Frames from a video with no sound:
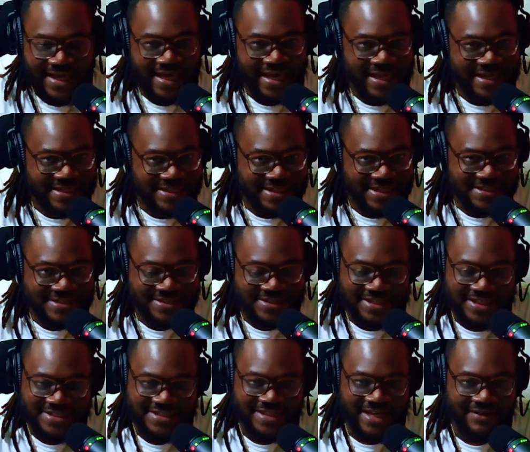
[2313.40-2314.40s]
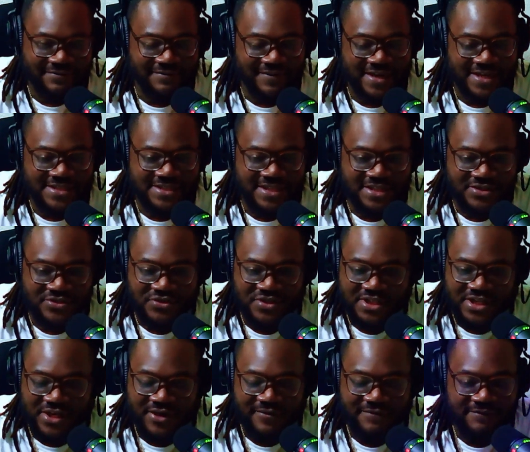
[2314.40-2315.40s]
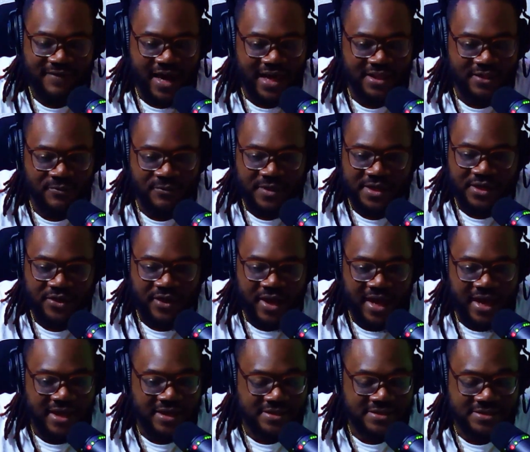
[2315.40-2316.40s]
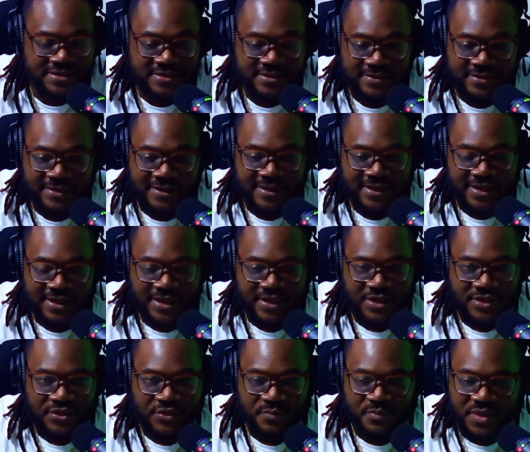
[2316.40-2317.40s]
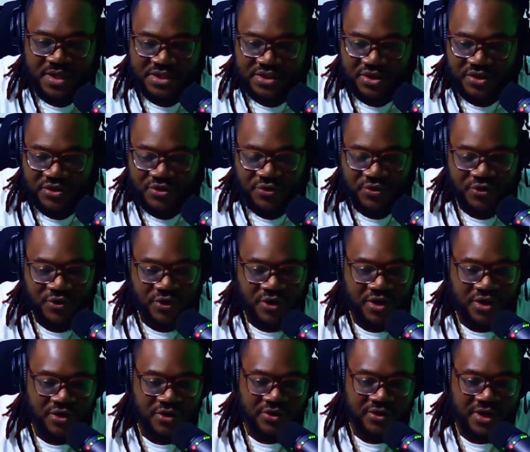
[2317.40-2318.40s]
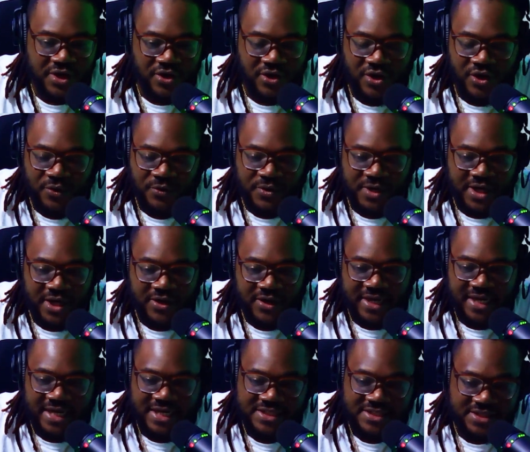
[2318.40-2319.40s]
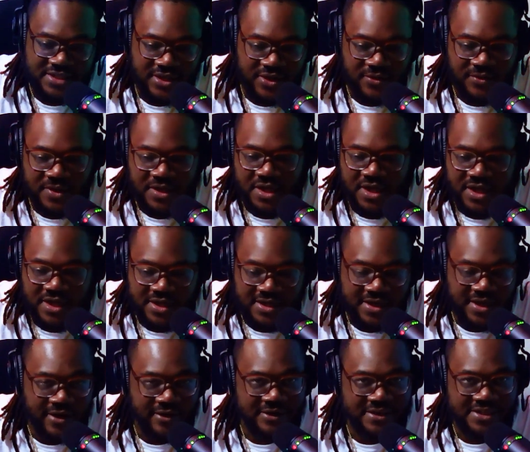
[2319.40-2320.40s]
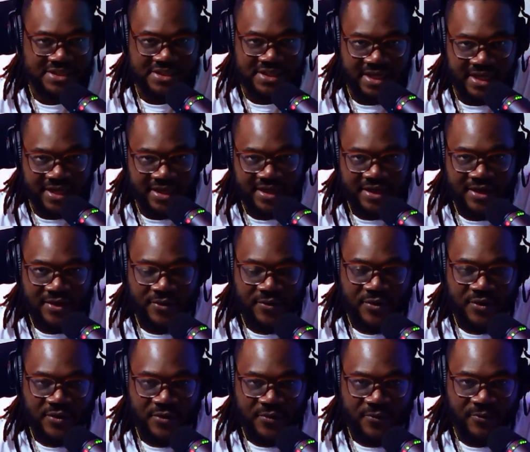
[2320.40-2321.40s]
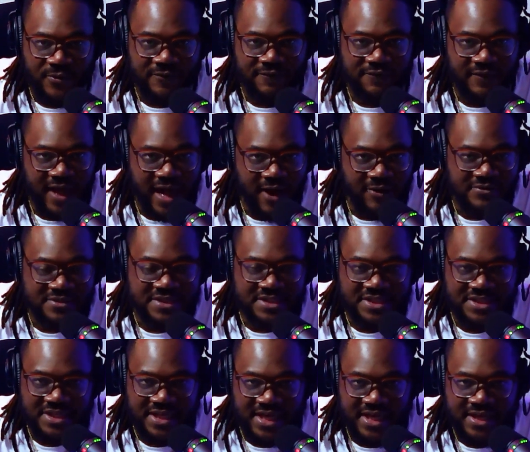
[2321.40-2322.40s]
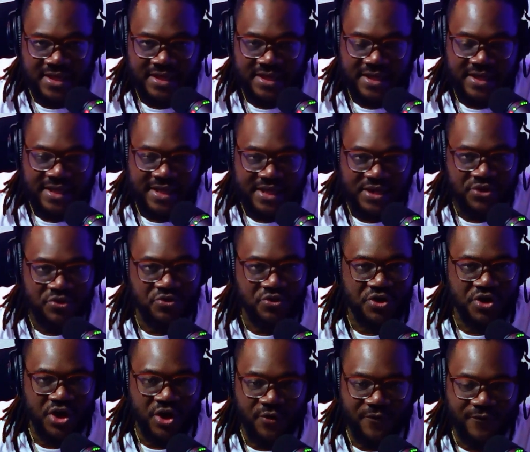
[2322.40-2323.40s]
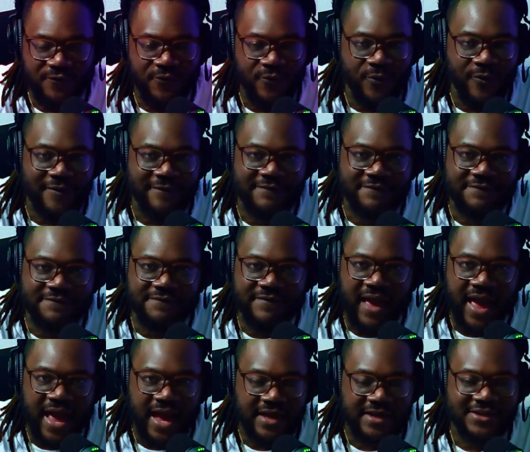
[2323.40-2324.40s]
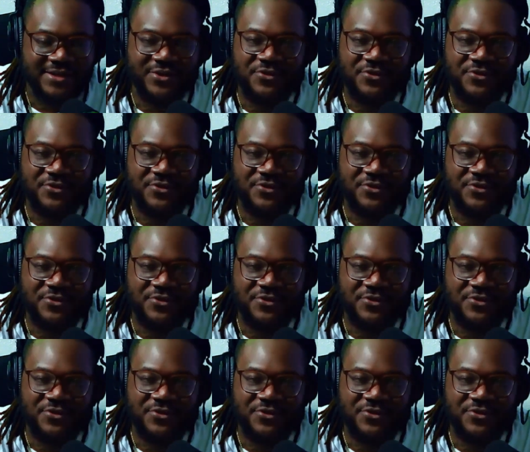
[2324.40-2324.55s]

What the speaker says: And just say, for instance, you still following your ex. You put your new girl on there, kissing her and hugging her and shit, with flowers and shit. You know for a fact,